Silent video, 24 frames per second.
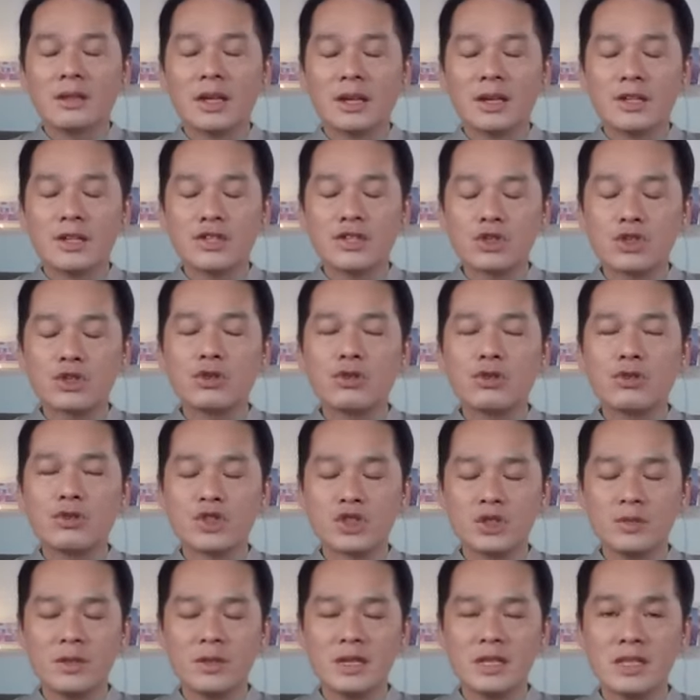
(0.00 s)
that is true
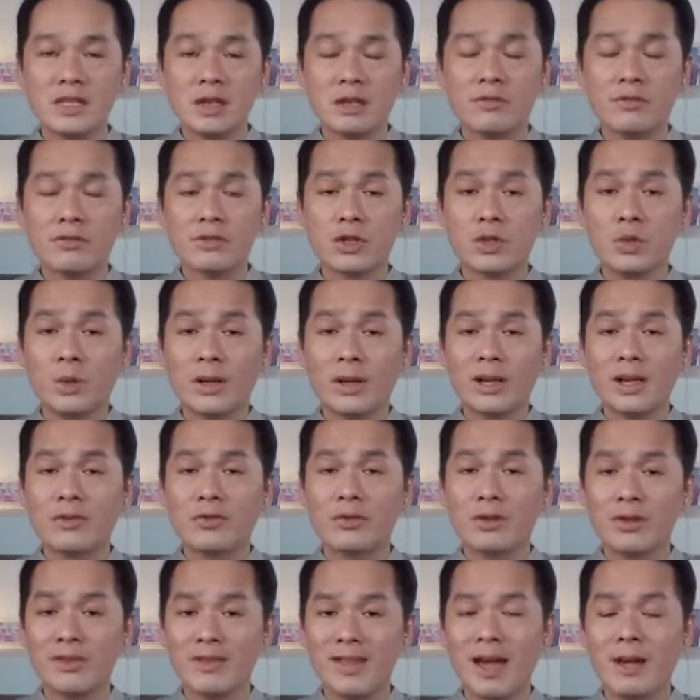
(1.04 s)
to myself. So
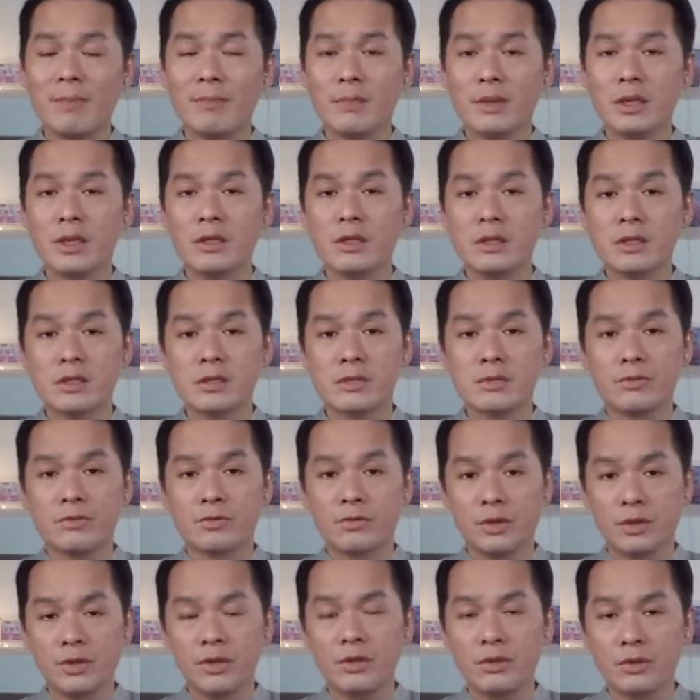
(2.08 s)
whatever that means
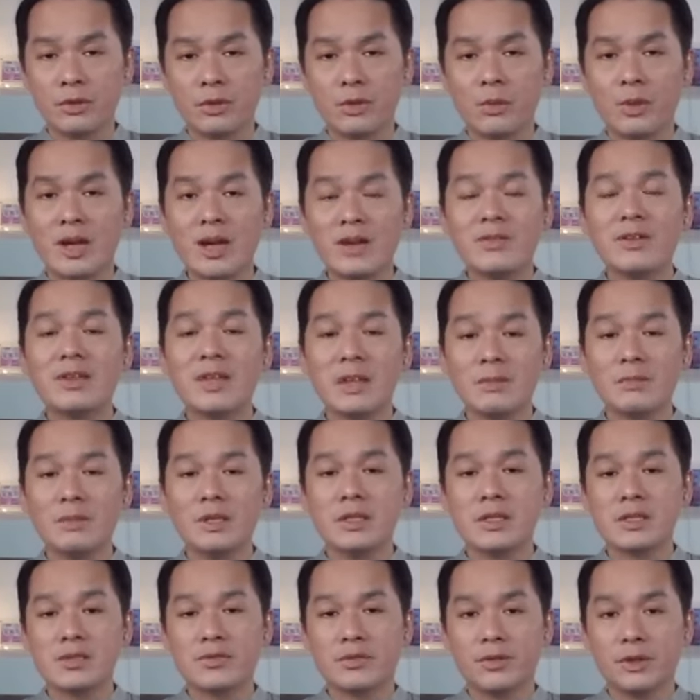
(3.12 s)
for you, whatever that
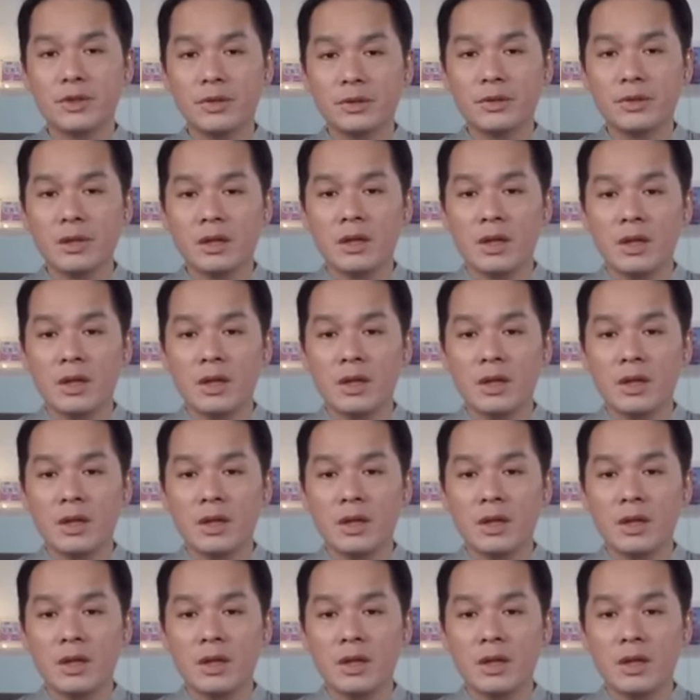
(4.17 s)
means for you.